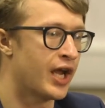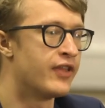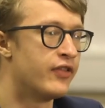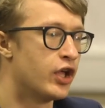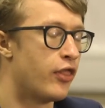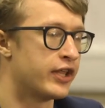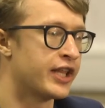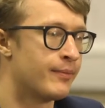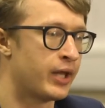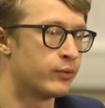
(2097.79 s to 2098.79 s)
and then the other thing
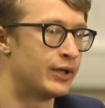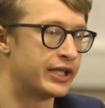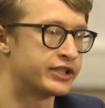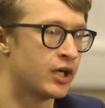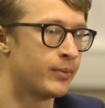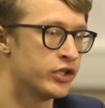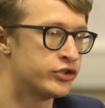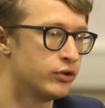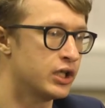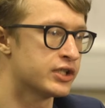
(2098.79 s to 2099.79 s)
that i'm like really excited about us
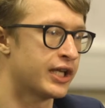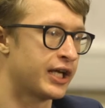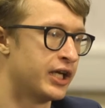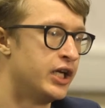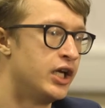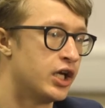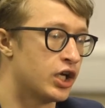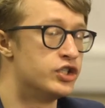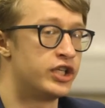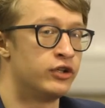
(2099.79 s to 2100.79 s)
doing is like
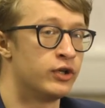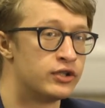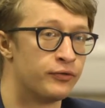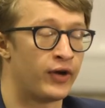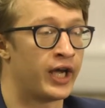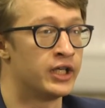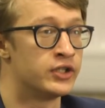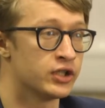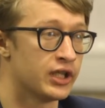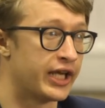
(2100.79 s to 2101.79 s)
continuing to
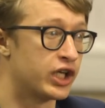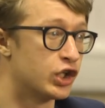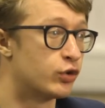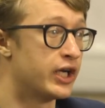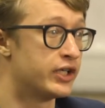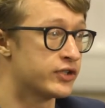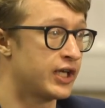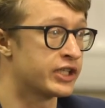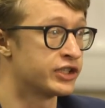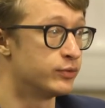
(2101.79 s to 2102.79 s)
find like great
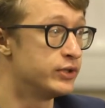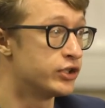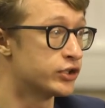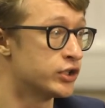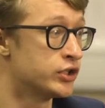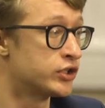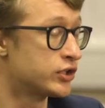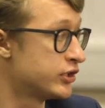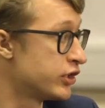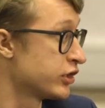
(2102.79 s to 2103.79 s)
excellent
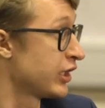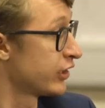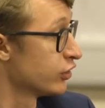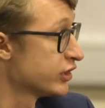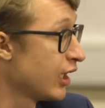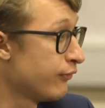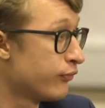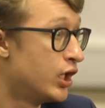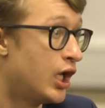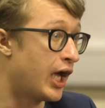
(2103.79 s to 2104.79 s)
researchers such as like
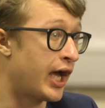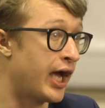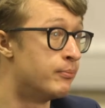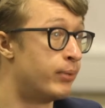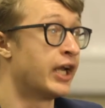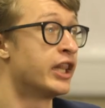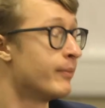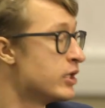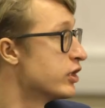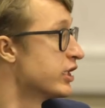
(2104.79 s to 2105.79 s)
yourself uh, and bringing
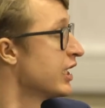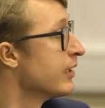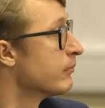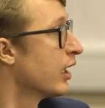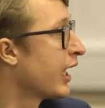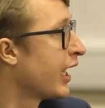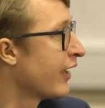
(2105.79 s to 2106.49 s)
them into the team uh,